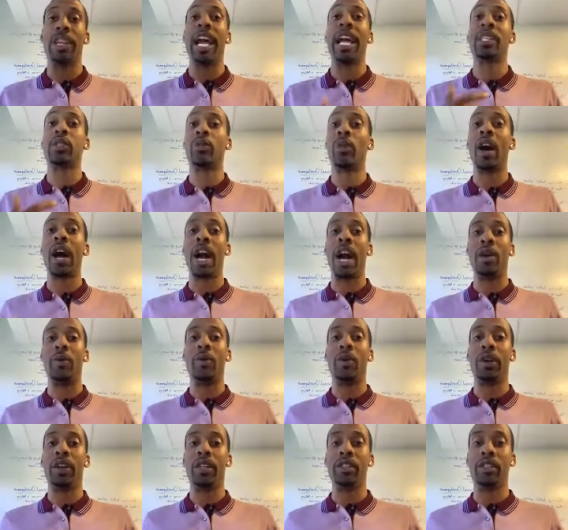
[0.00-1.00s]
That's why I
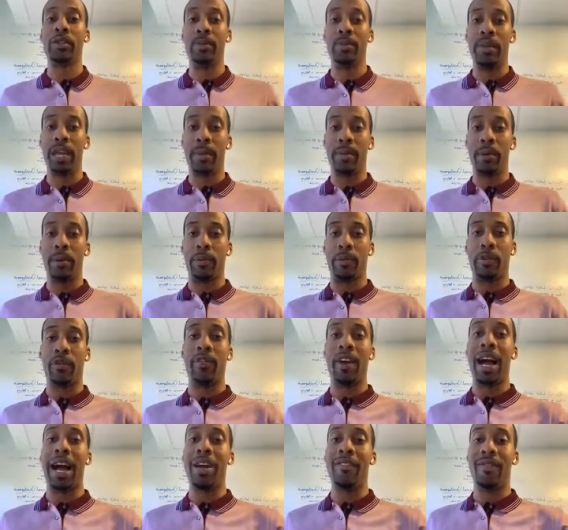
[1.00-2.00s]
wanted to be able to
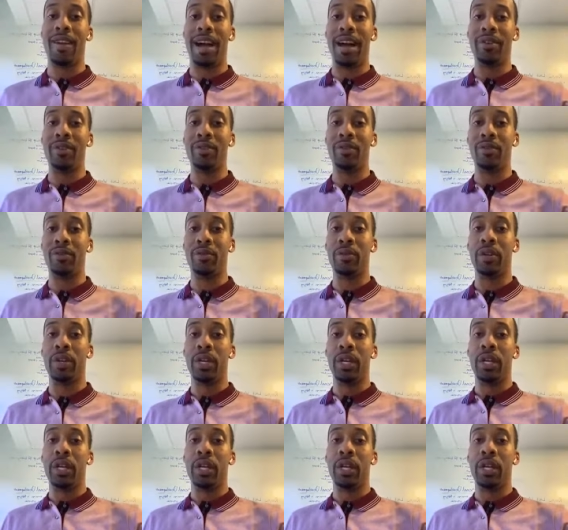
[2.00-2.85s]
provide value